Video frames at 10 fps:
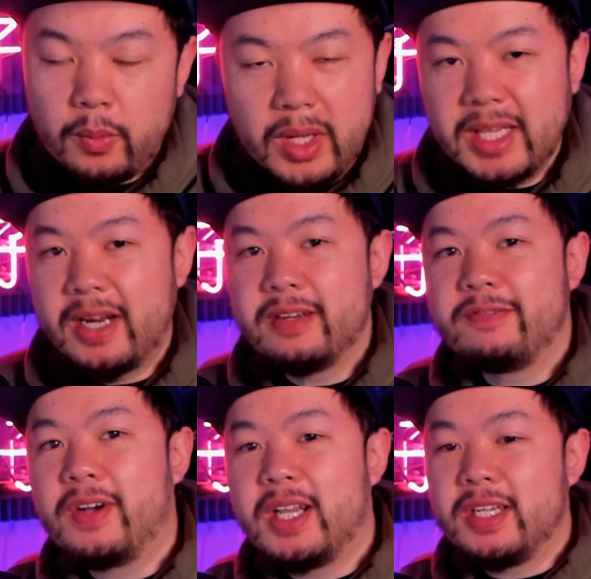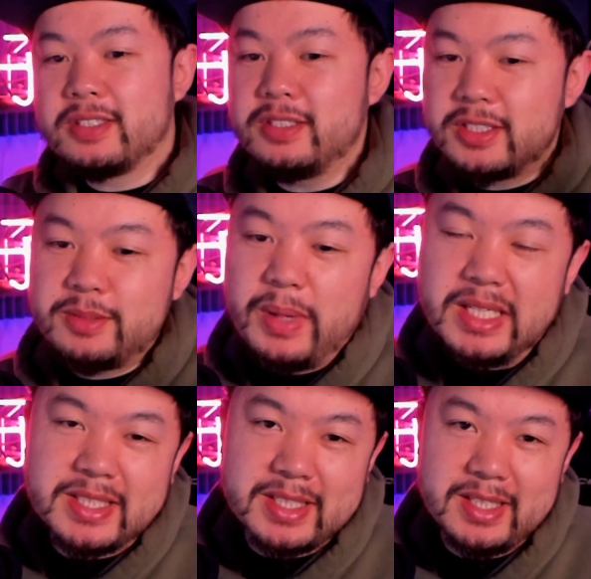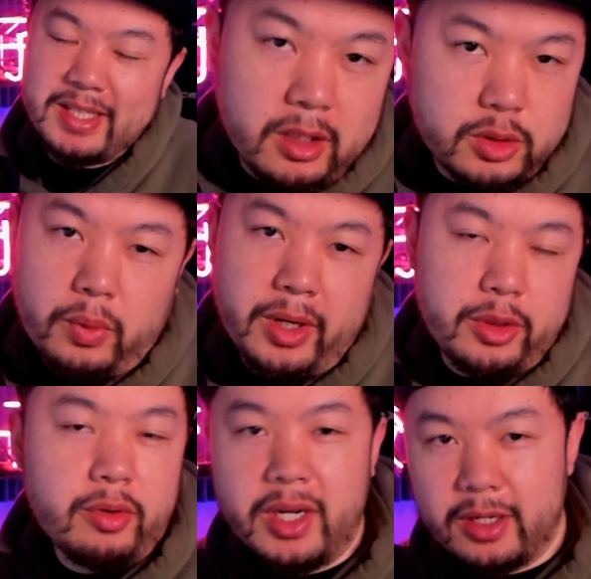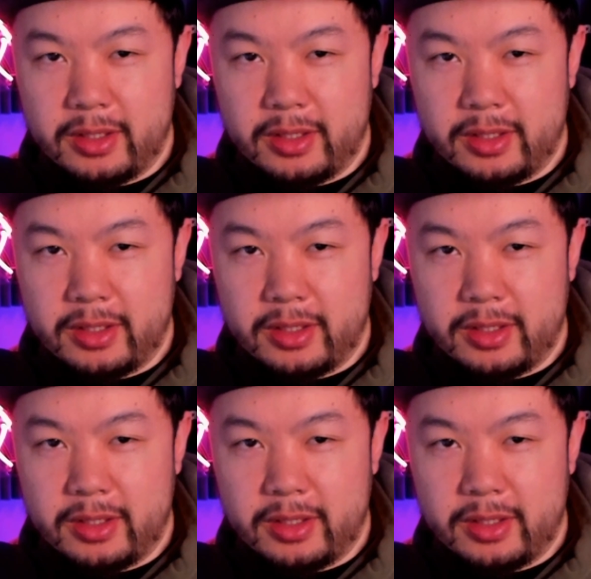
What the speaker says: the way that I define youngsters is basically 23 and